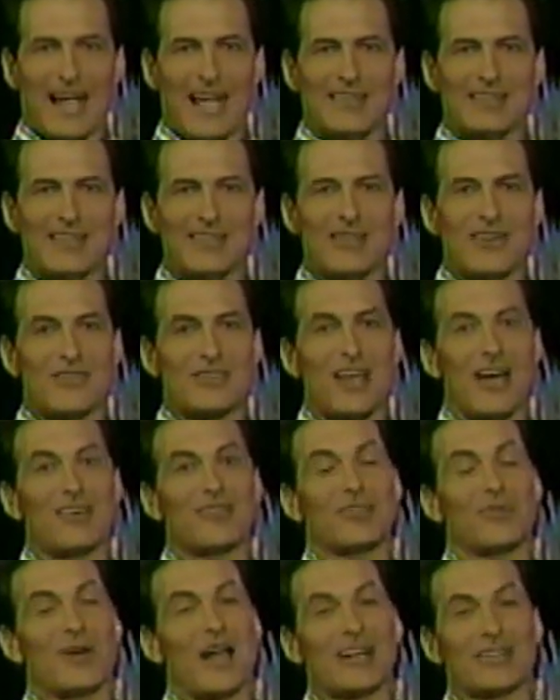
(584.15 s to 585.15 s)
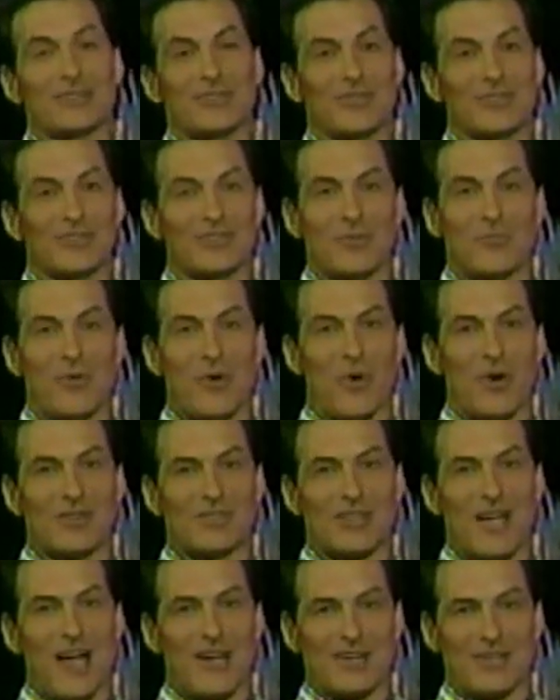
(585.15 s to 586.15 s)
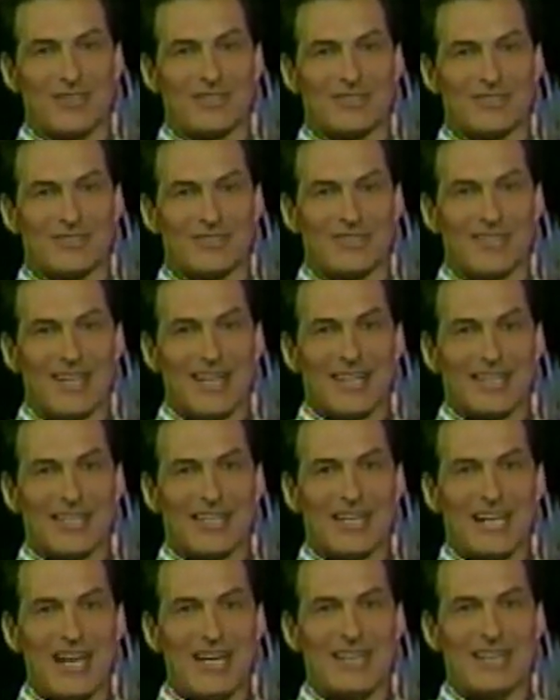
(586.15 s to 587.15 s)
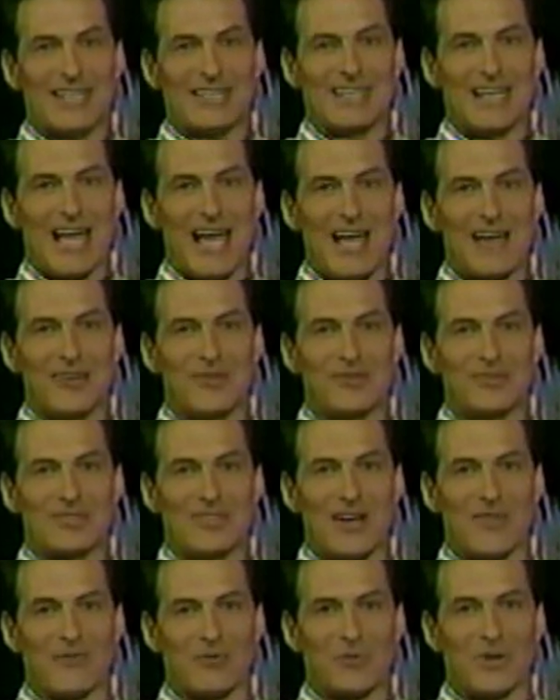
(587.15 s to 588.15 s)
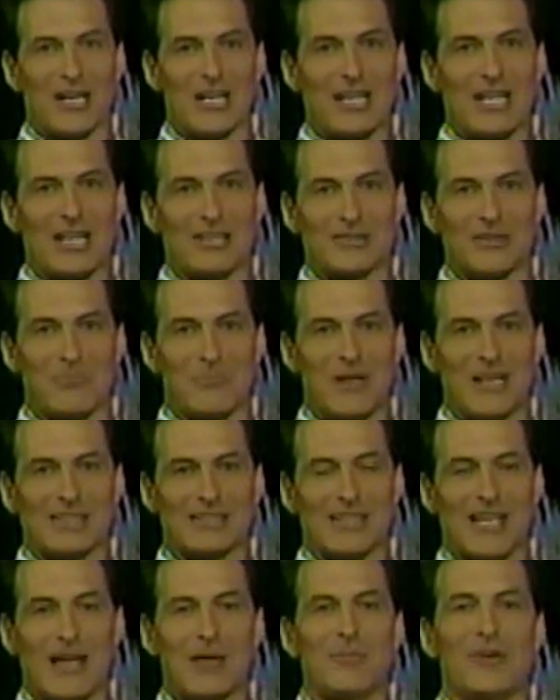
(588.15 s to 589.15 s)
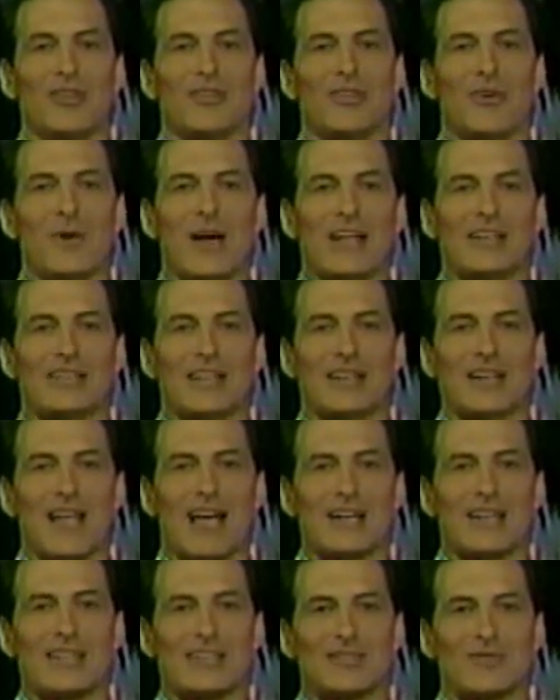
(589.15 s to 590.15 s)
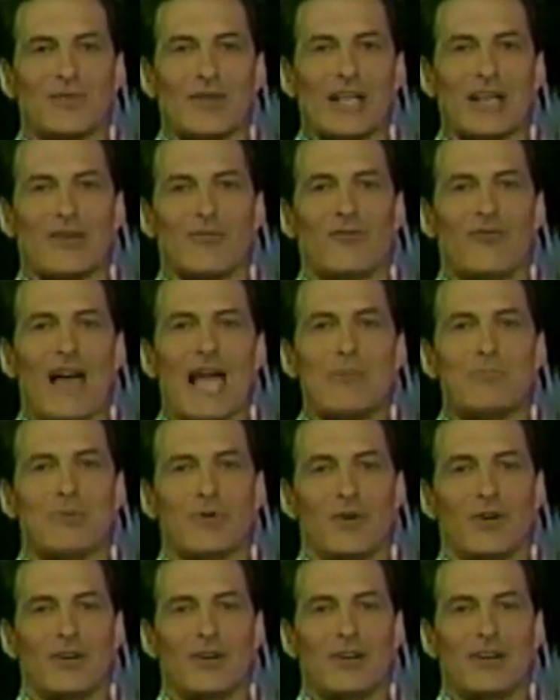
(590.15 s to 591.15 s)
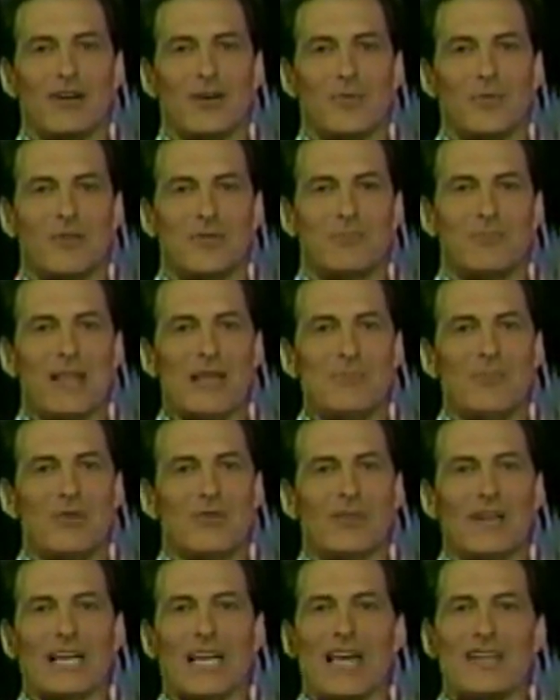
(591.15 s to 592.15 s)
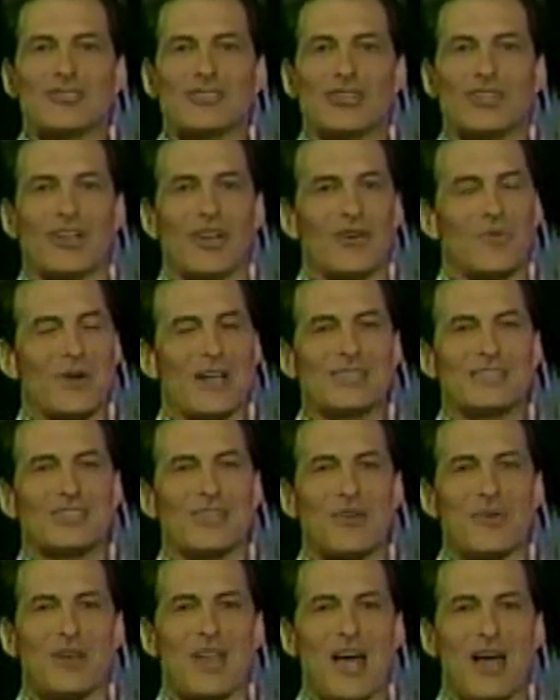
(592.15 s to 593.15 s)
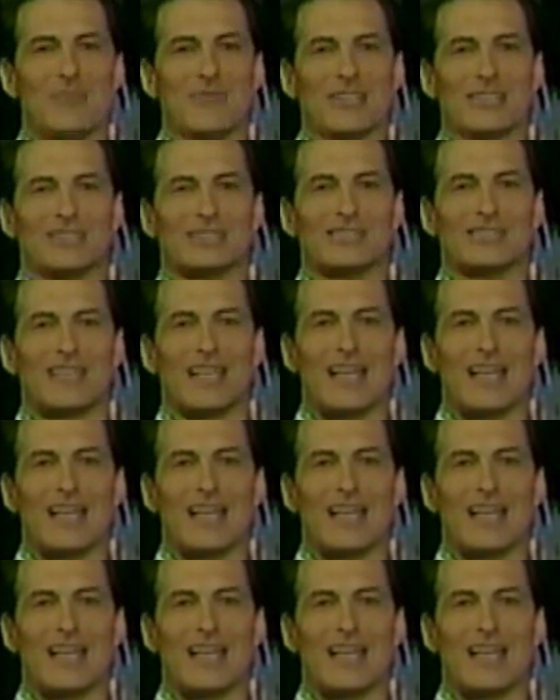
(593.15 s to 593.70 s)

And then there's our director, Tibor Takas, Canadian guy who's never really hit the big time, although I did like his flick Viper with B-movie legend Lorenzo Lamas.